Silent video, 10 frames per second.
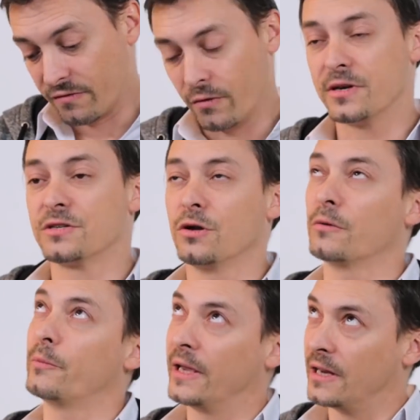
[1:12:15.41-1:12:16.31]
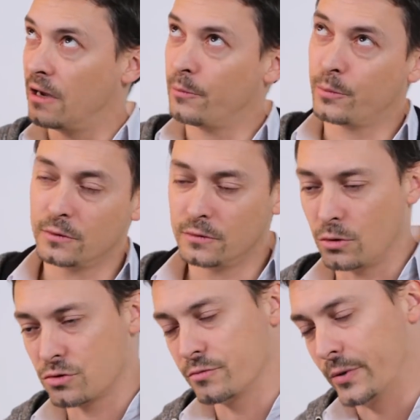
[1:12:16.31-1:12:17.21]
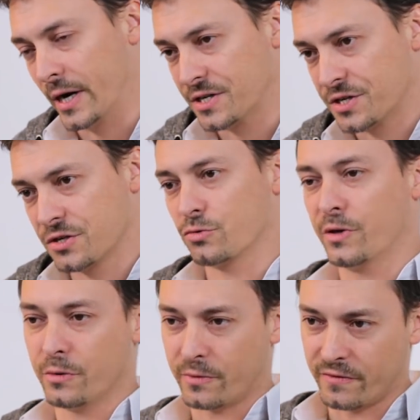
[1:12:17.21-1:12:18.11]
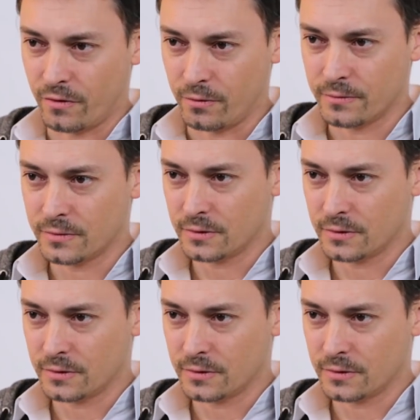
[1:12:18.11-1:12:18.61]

phone is not picking up those branches when you perform.